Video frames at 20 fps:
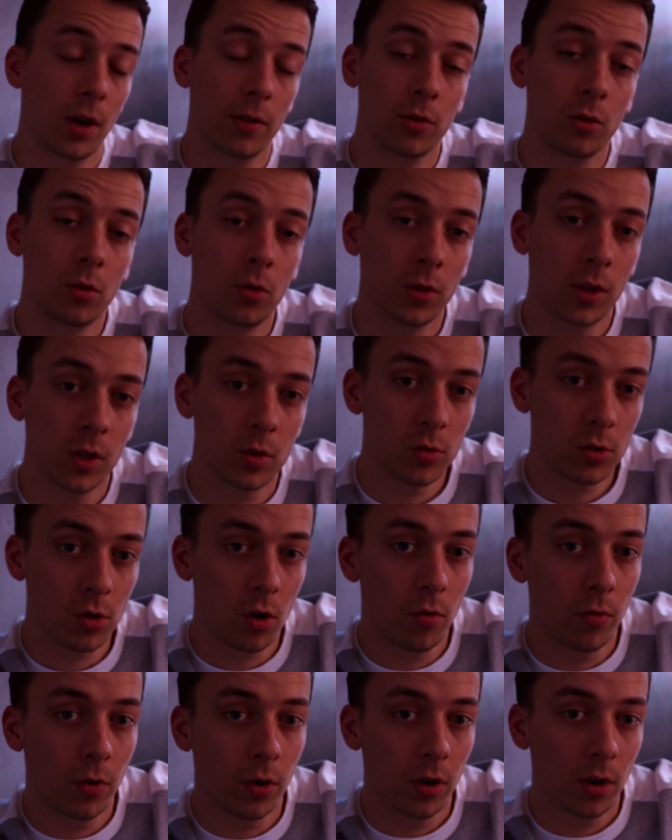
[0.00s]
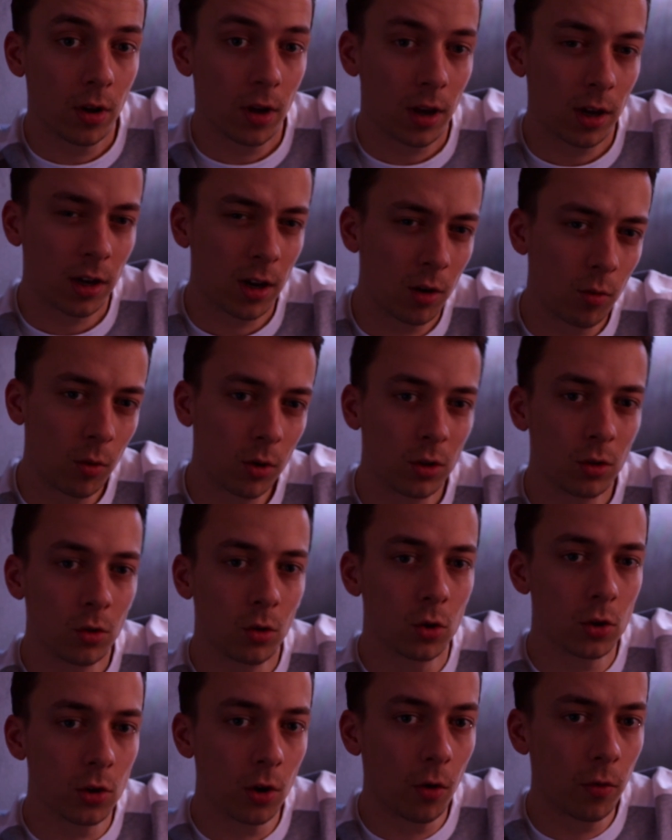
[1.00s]
after the contest was over, I kind of wanted
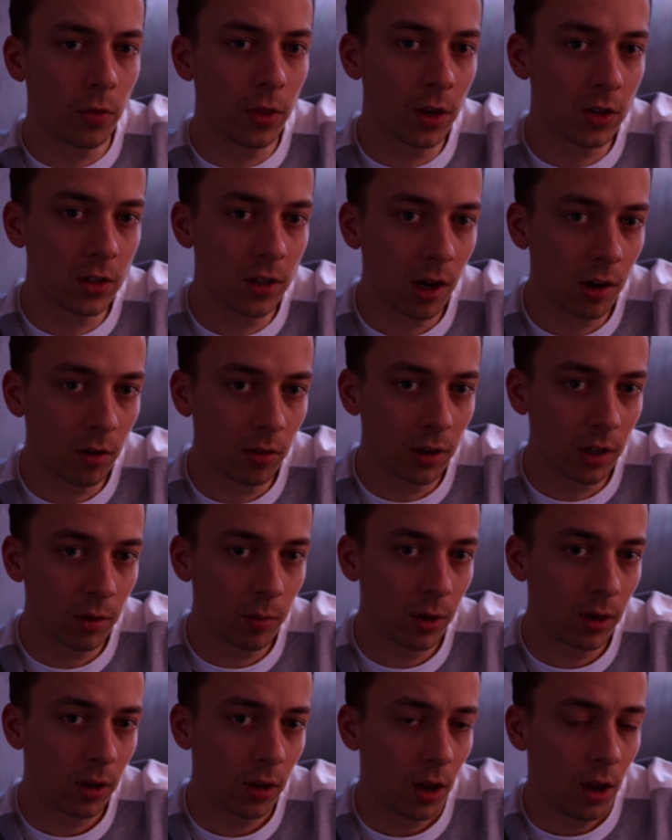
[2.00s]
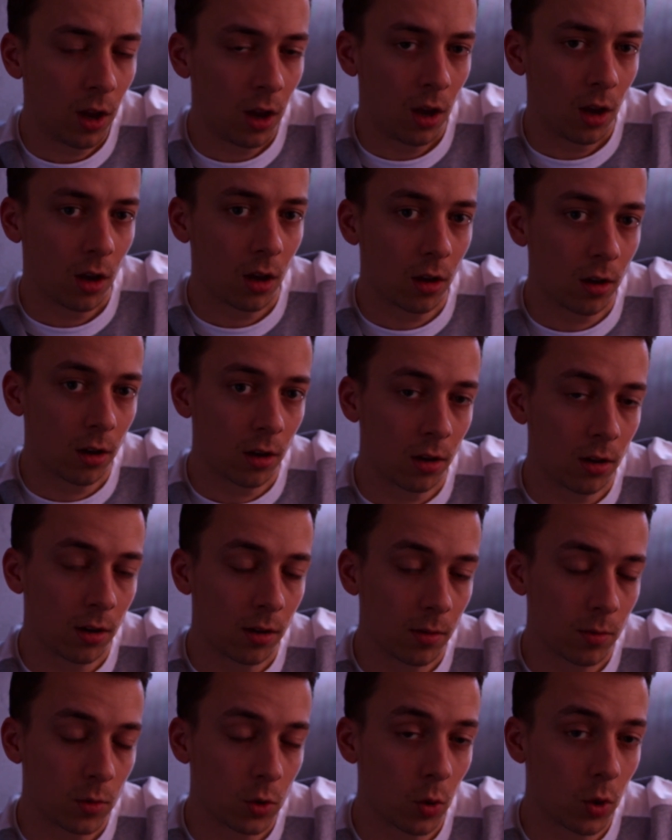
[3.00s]
to slow things down a little bit.
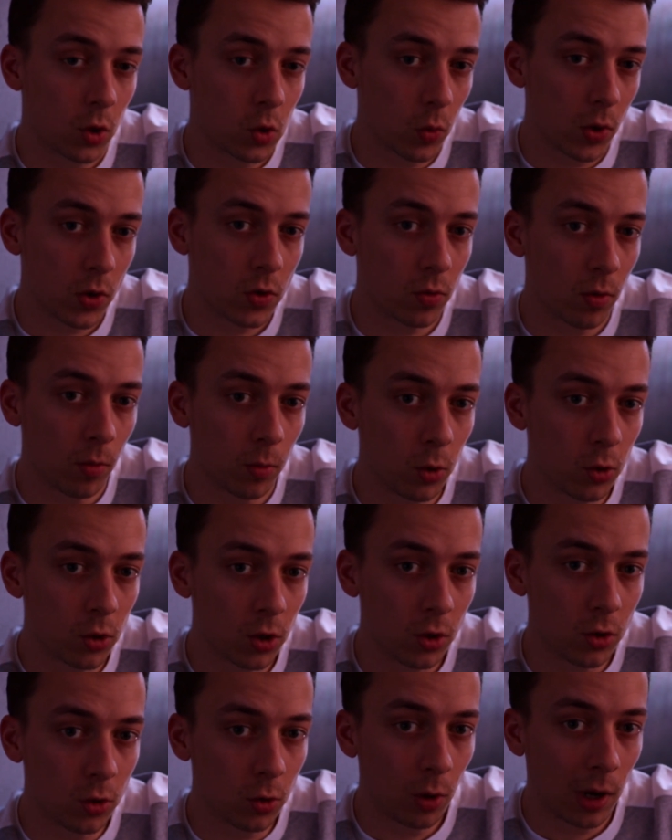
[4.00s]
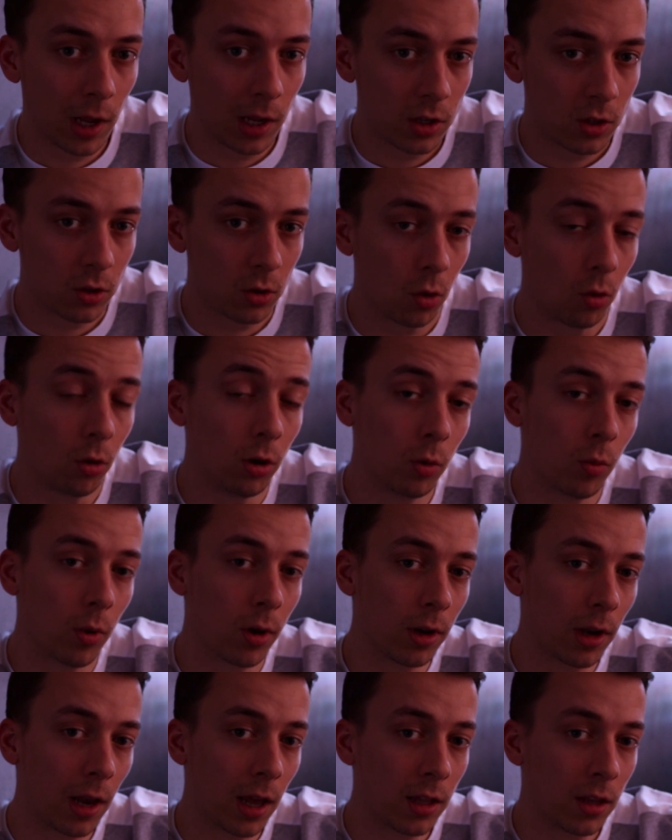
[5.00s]
So I switched from using 2 lights to only
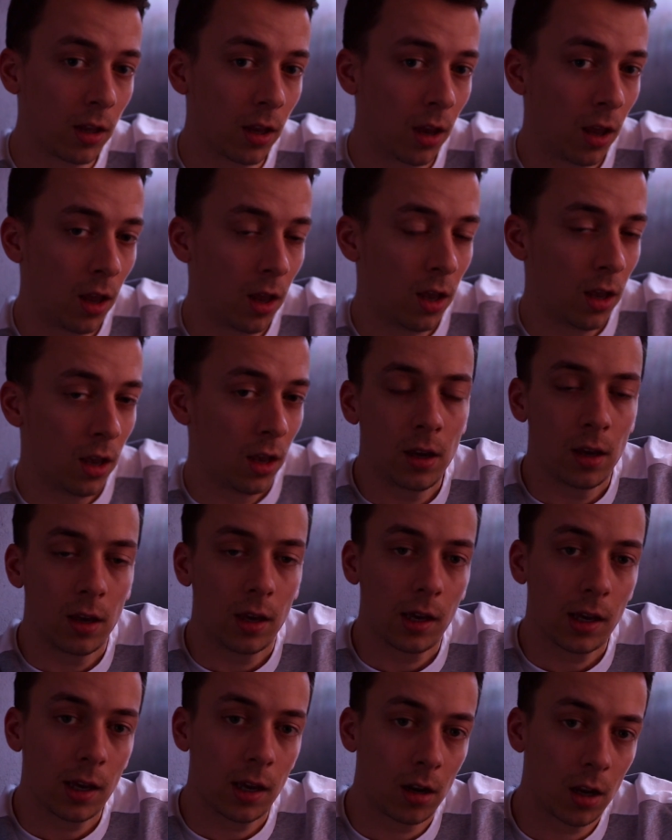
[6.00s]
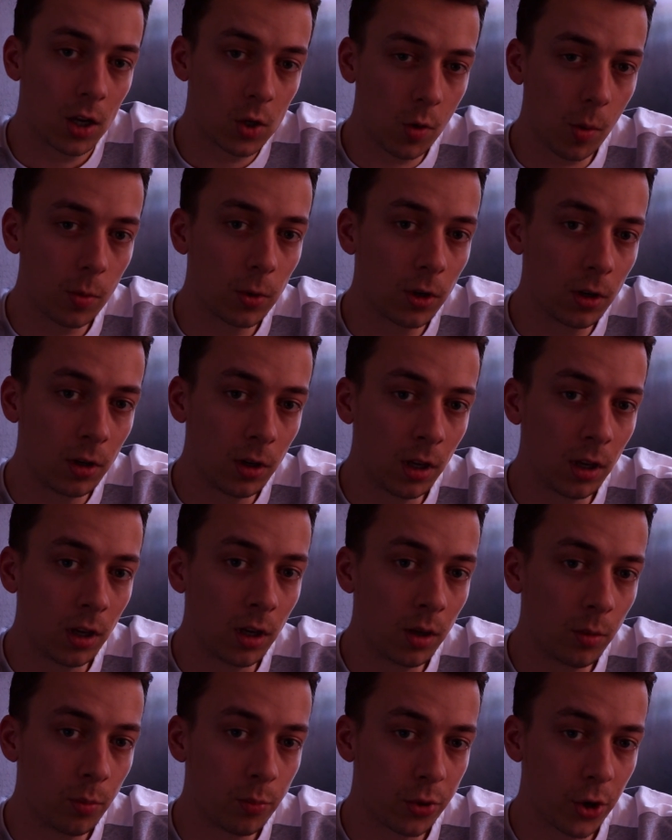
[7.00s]
1 light. And I swapped
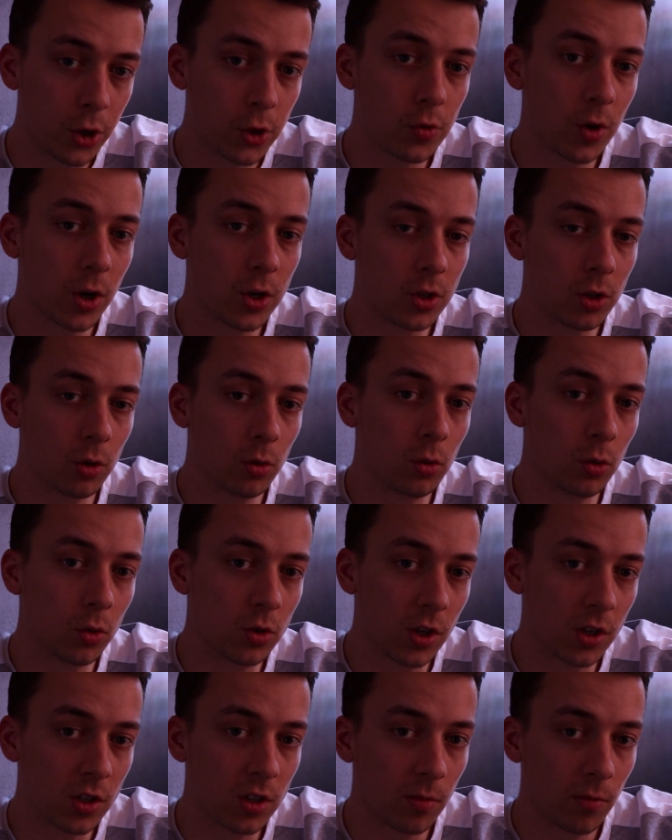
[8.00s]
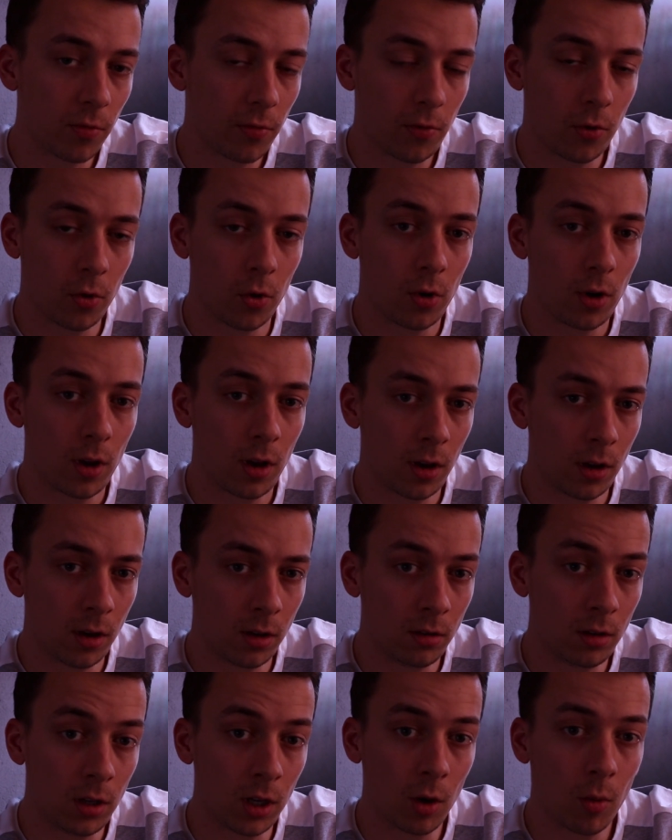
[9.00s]
the pressurized CO2 system for
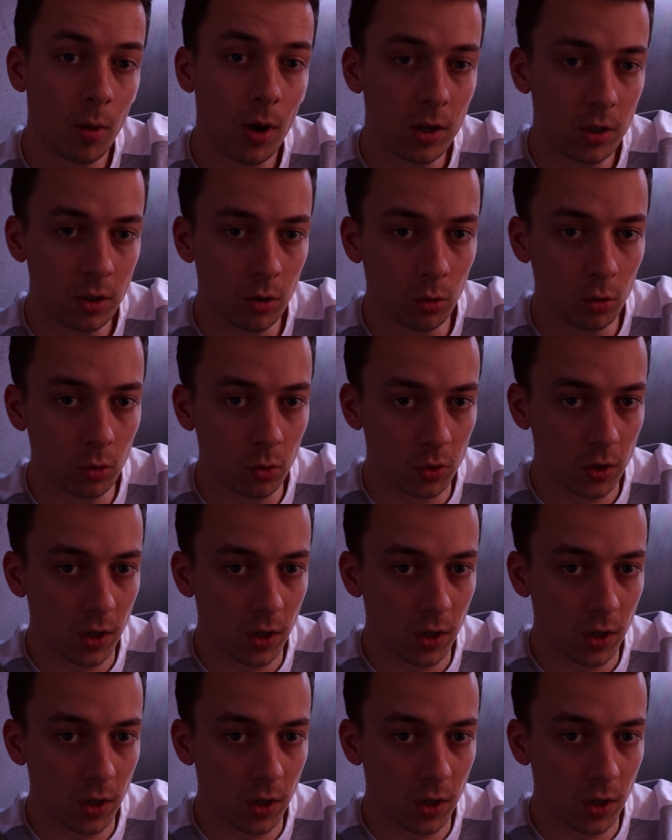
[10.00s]
a DIY CO2